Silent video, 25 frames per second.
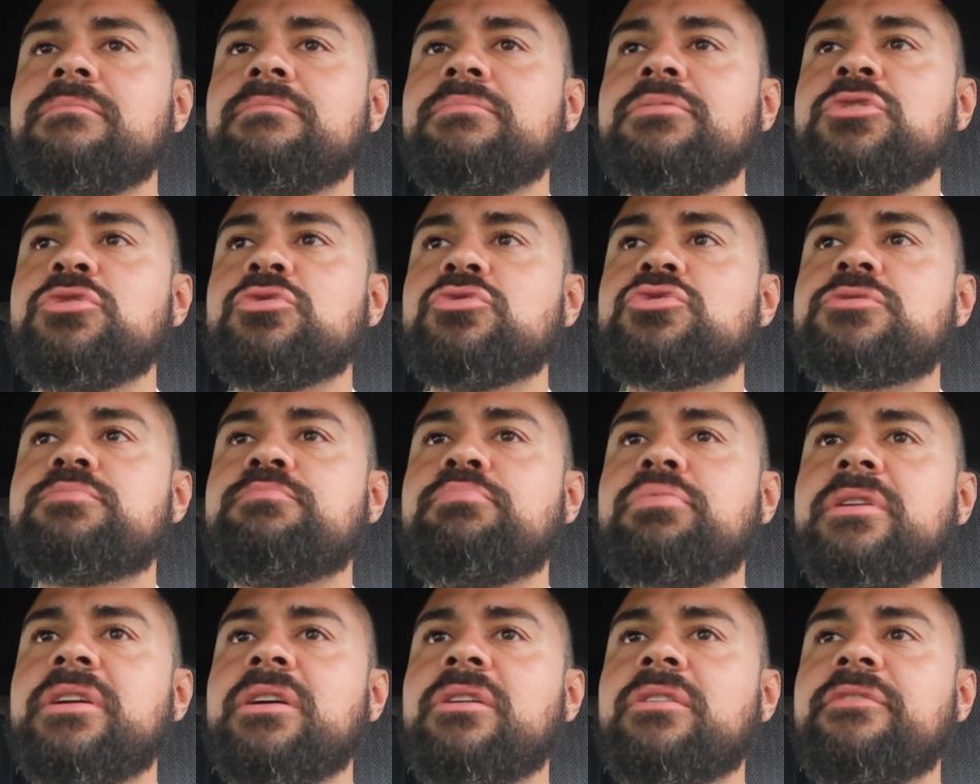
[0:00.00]
just
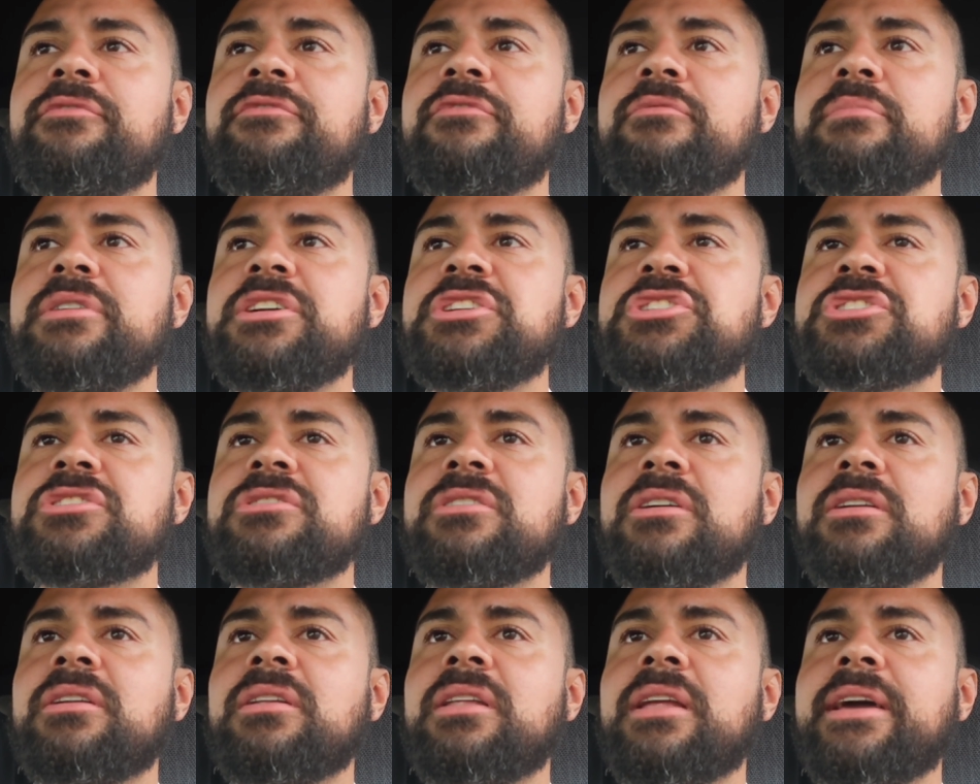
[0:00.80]
putting out
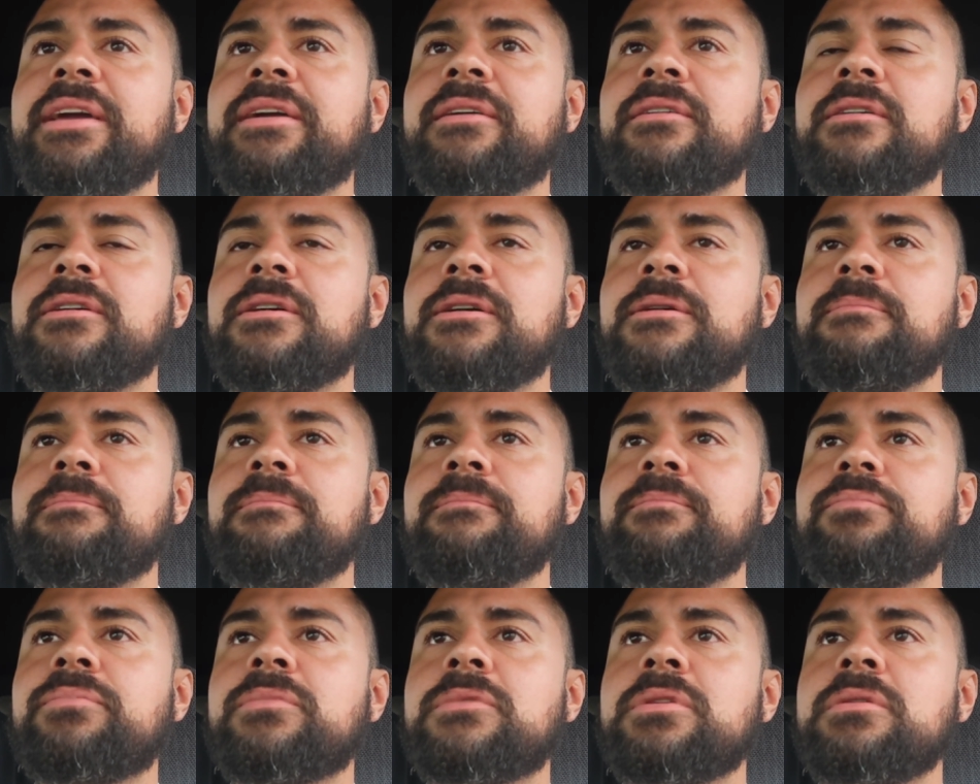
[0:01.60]
information on like,
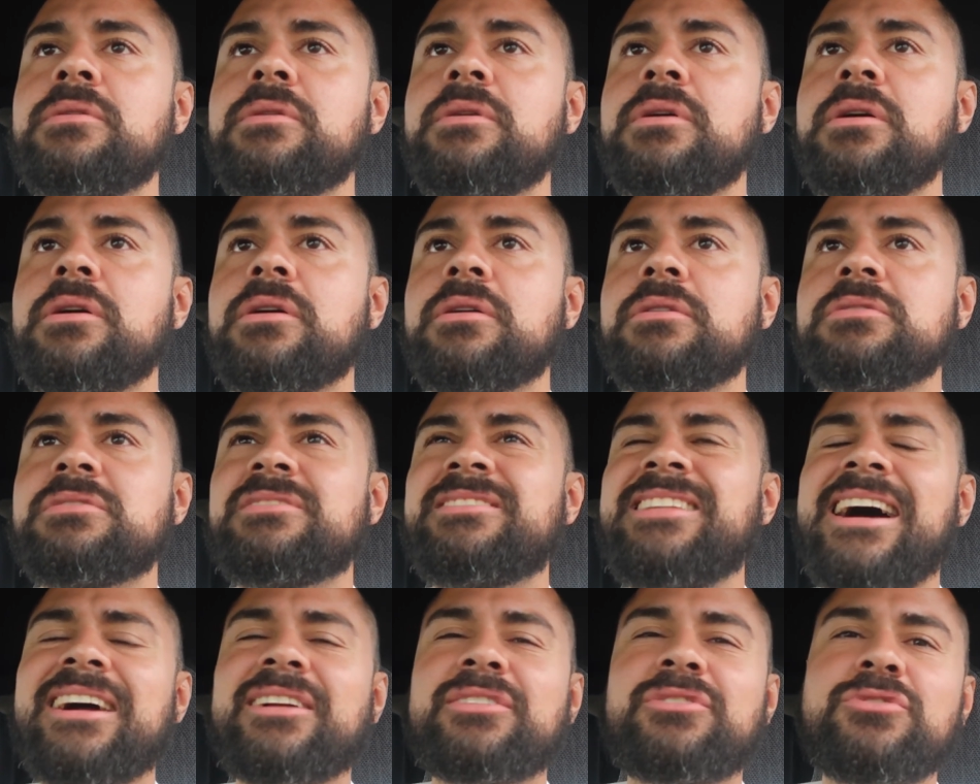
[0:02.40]
because
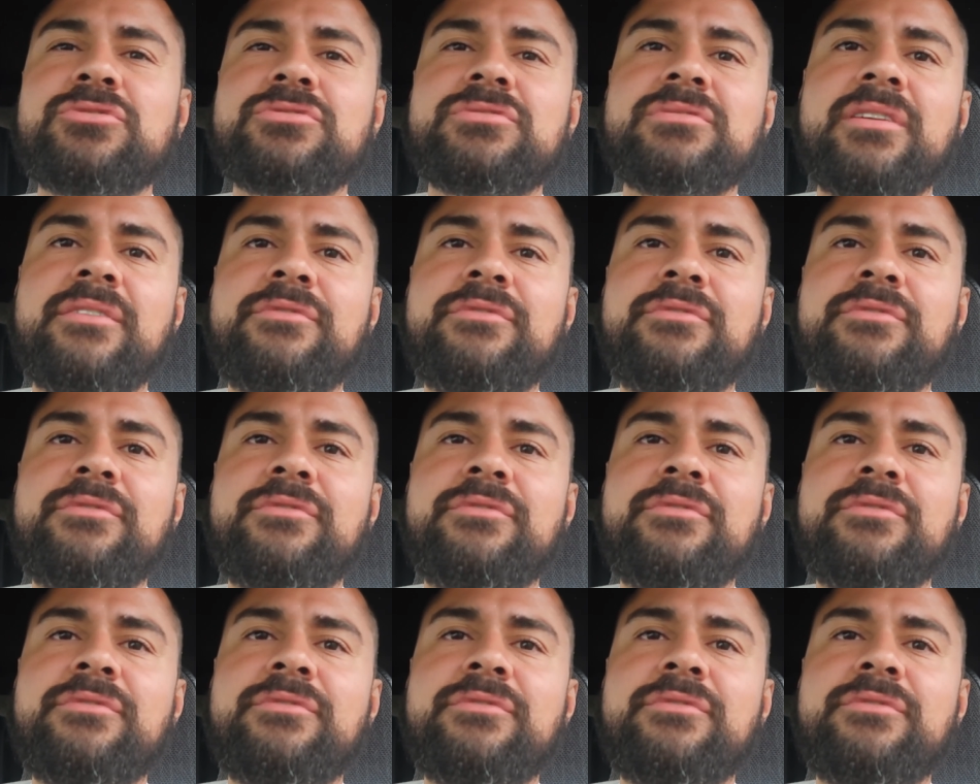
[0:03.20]
doctors,